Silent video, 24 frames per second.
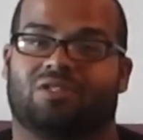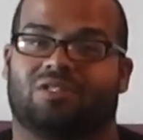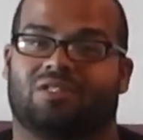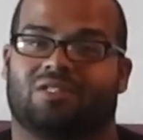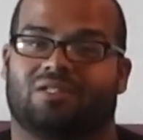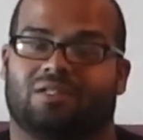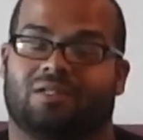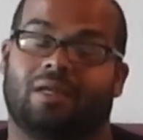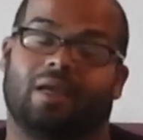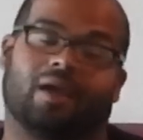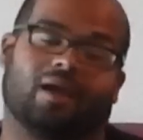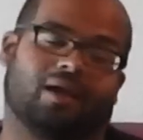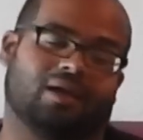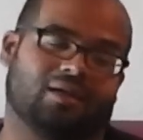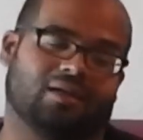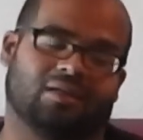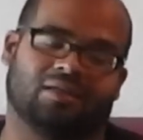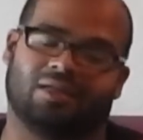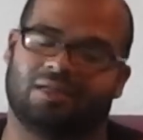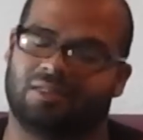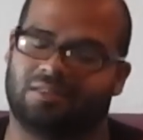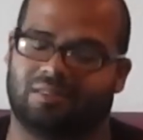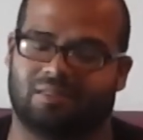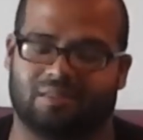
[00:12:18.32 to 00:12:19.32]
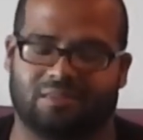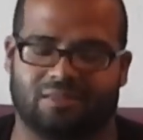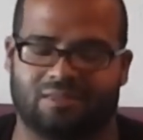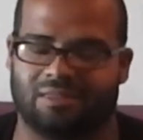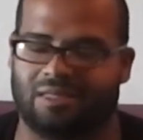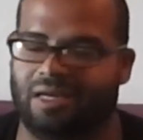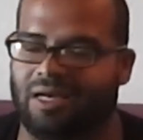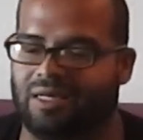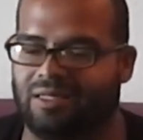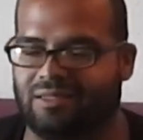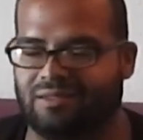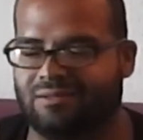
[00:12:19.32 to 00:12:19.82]
Which, yeah,
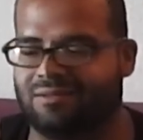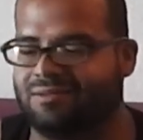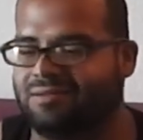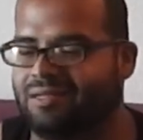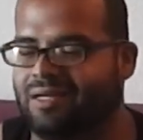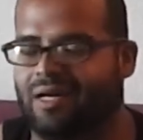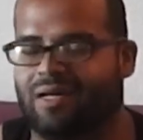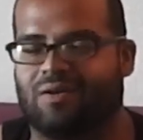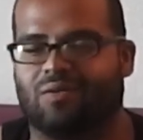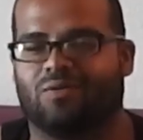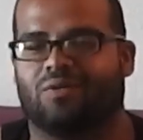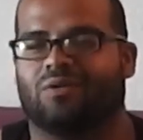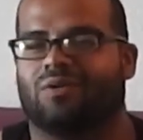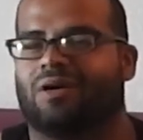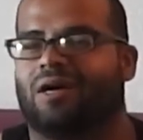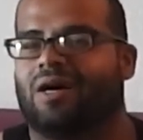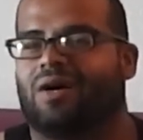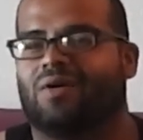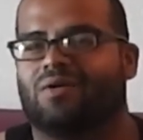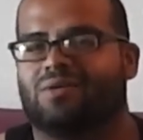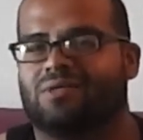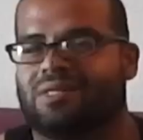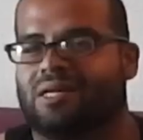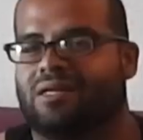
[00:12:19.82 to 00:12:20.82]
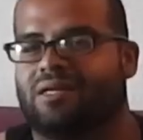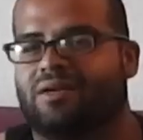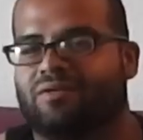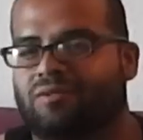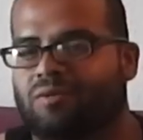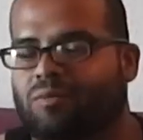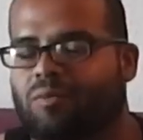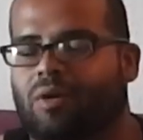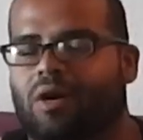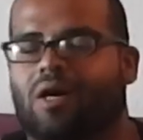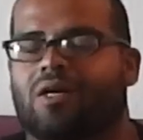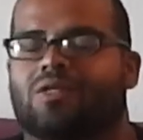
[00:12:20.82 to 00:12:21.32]
I don't know how is that
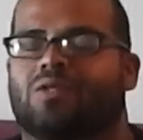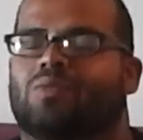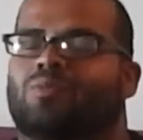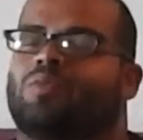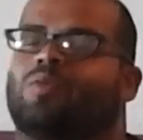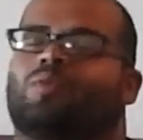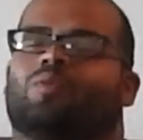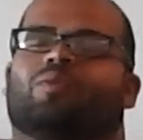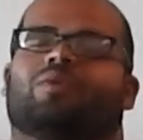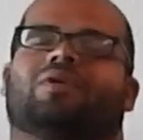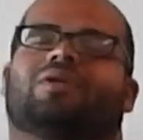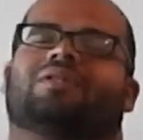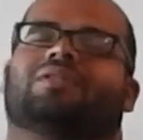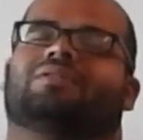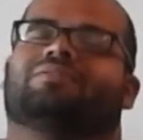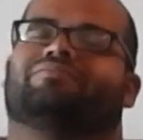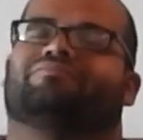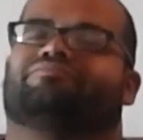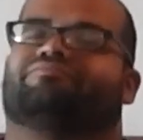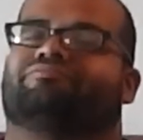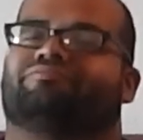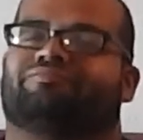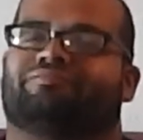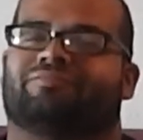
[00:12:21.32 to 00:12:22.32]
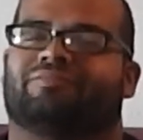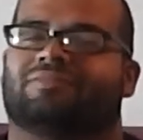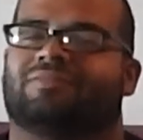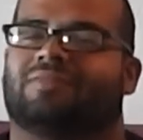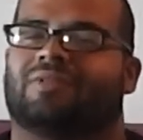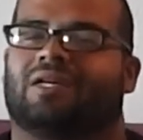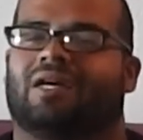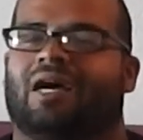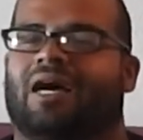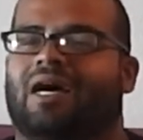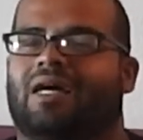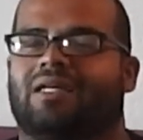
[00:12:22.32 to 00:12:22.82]
even possible, but
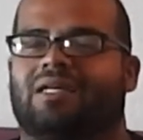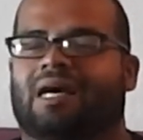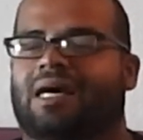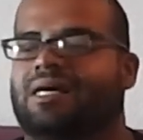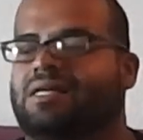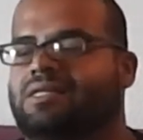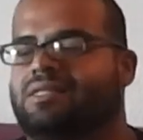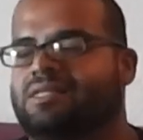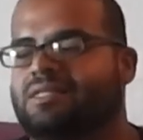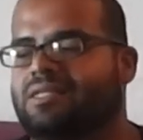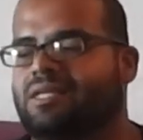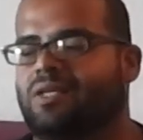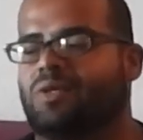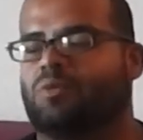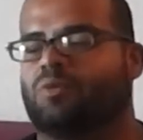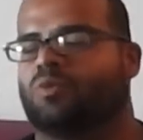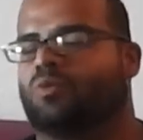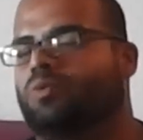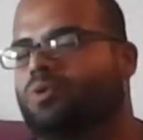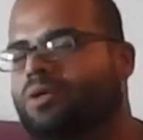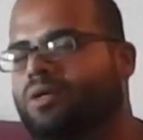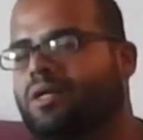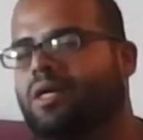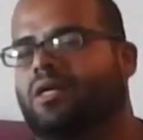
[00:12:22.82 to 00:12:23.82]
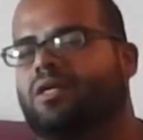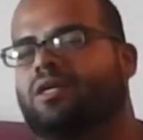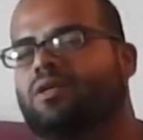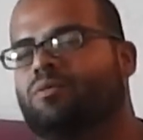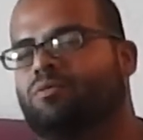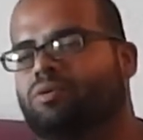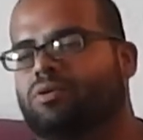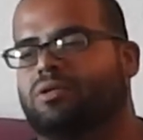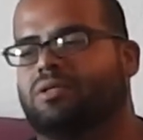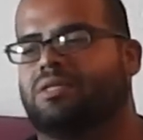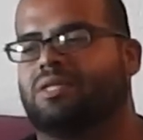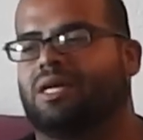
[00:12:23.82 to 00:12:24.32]
I stick with what Nike
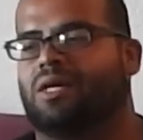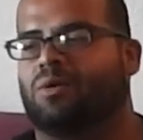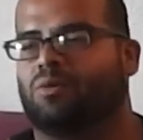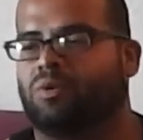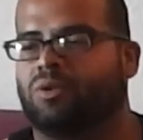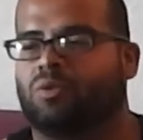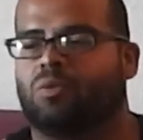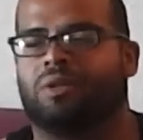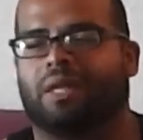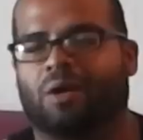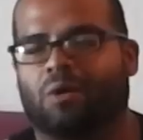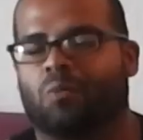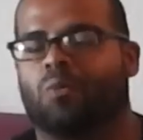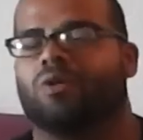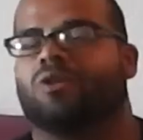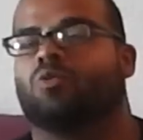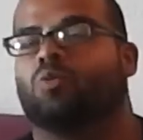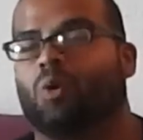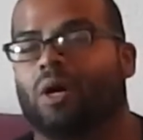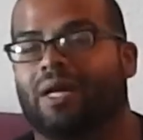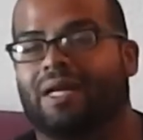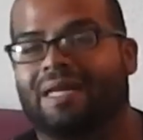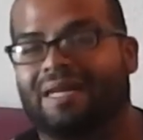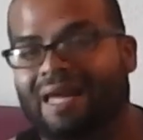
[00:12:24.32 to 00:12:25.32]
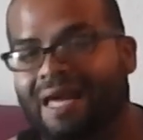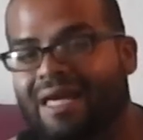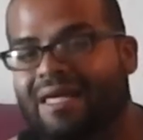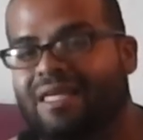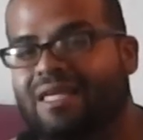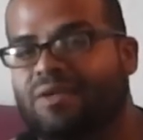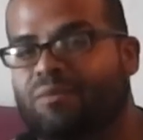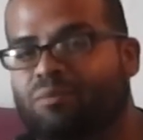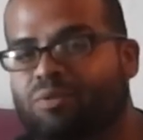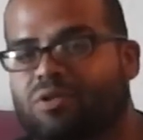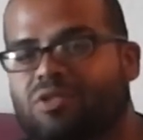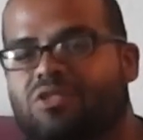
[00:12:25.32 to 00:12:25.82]
puts out, with what
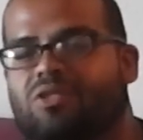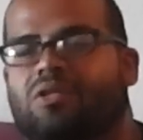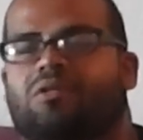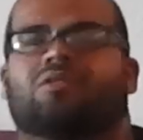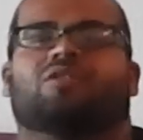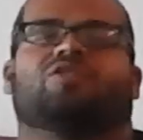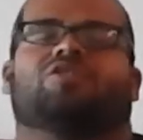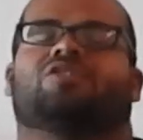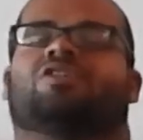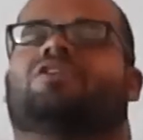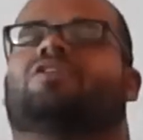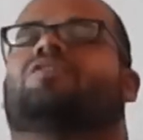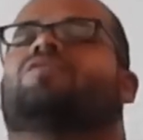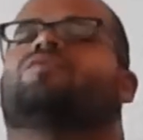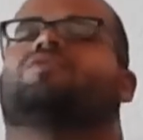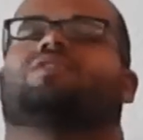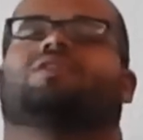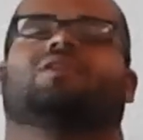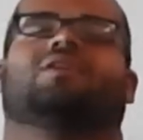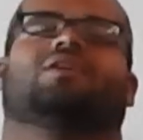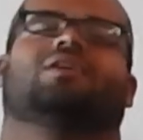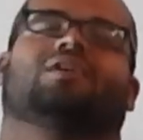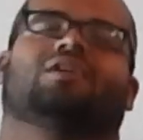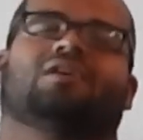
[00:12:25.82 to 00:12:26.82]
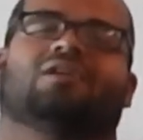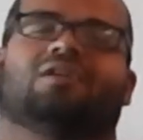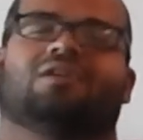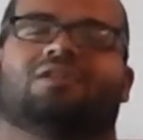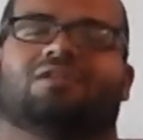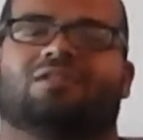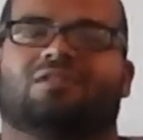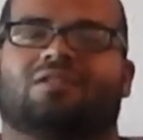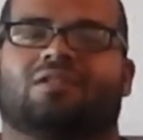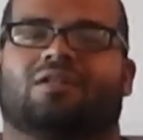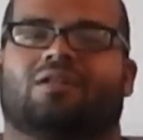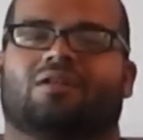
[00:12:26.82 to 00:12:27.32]
Nike puts on the shelves.
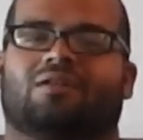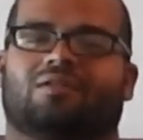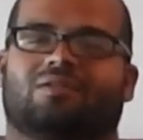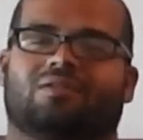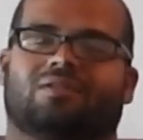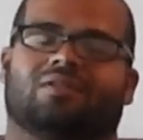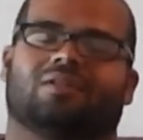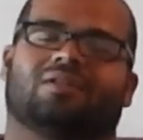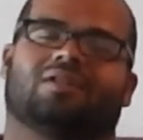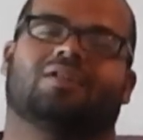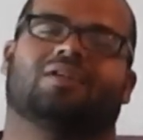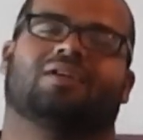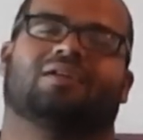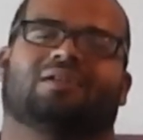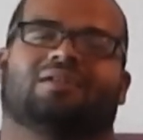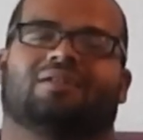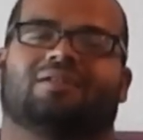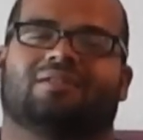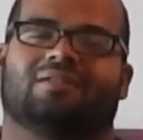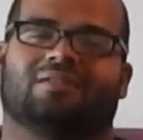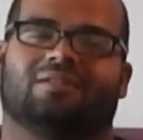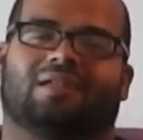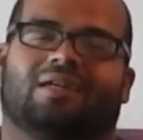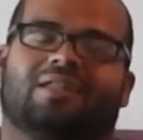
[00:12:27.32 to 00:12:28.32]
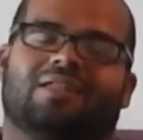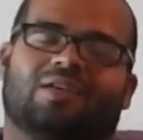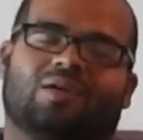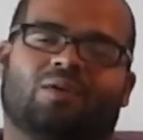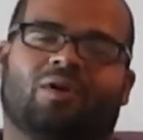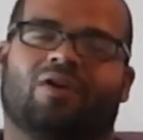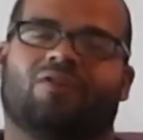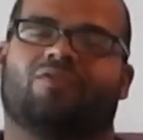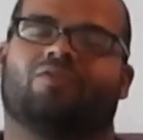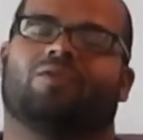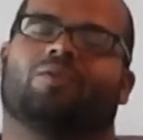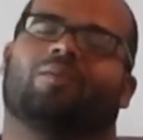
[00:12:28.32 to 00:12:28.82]
So that's how
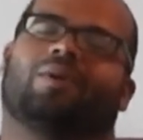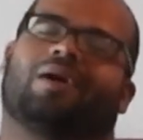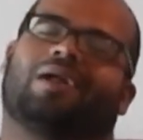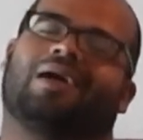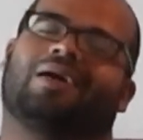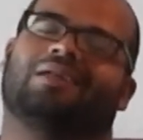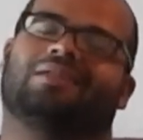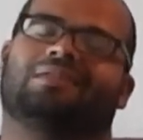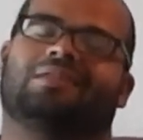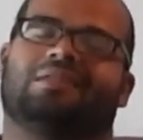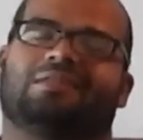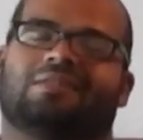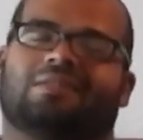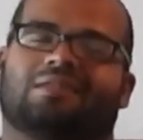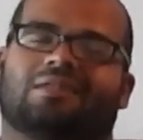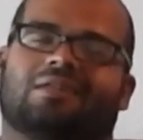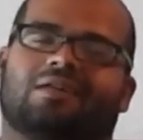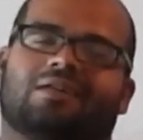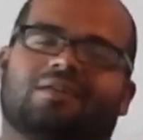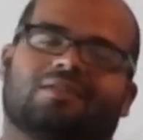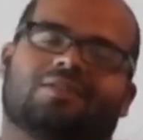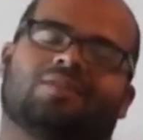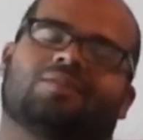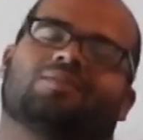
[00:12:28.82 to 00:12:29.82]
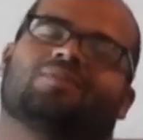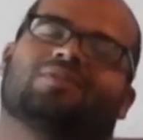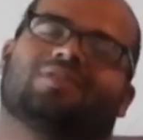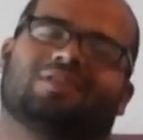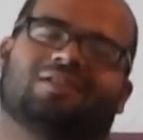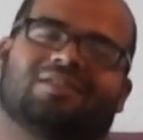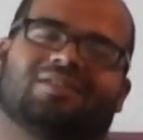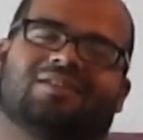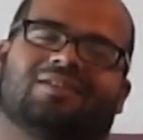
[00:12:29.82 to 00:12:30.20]
I feel about IDs and customs.